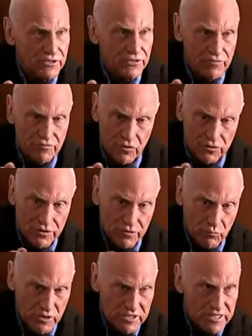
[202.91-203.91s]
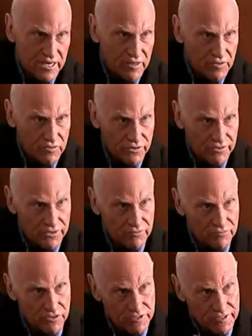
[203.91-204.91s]
It couldn't fall to the one side of the corner,
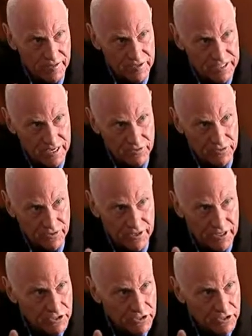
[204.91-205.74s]
couldn't fall to the other side of the corner.